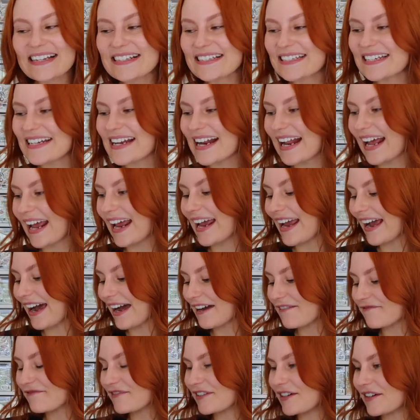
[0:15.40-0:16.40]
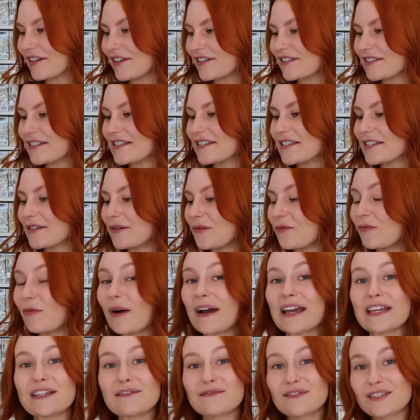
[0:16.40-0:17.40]
Today I've got
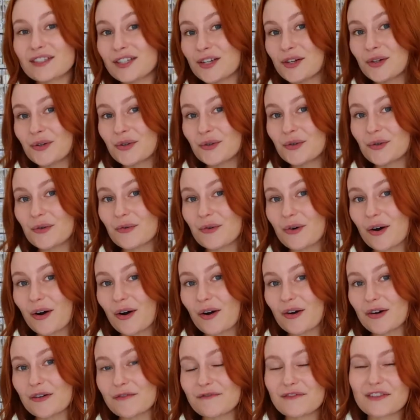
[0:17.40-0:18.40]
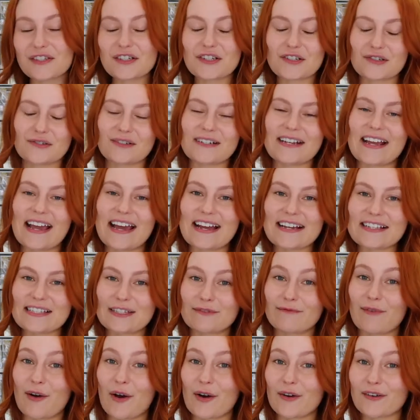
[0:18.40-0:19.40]
wave two of the Treehouse
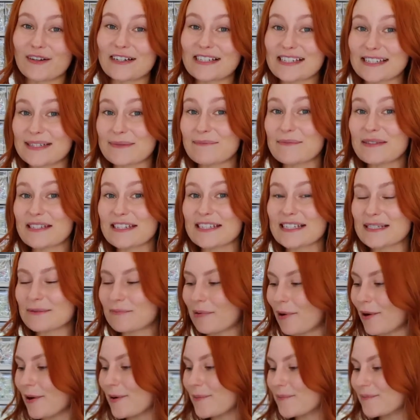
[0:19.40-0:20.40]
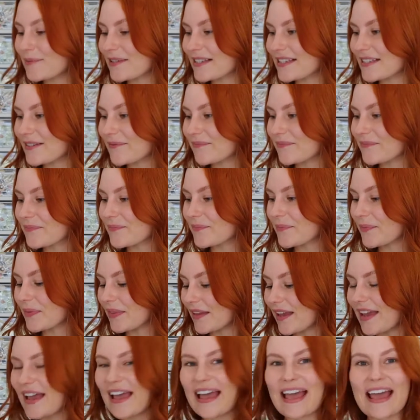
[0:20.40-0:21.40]
of Horror Simpsons Pops.
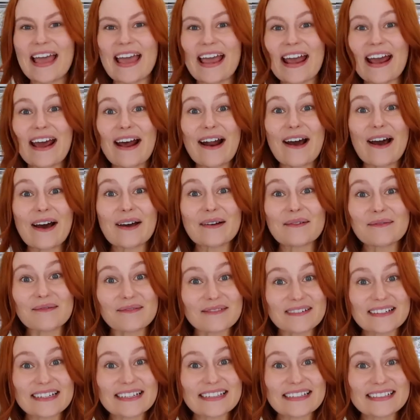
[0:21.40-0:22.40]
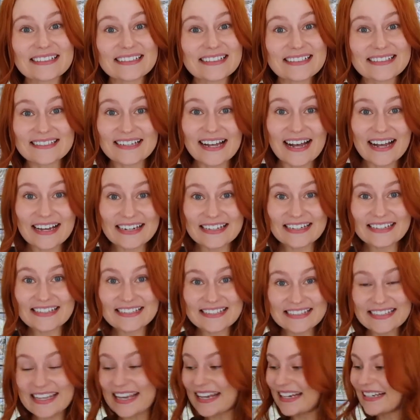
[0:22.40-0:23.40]
And I'm really excited
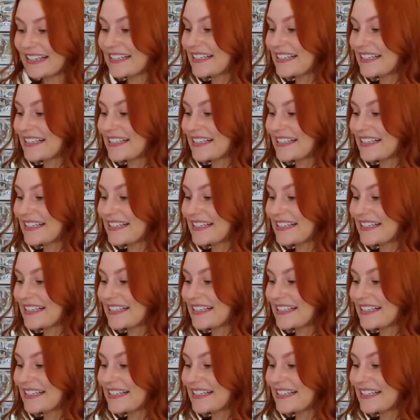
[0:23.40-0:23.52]
to get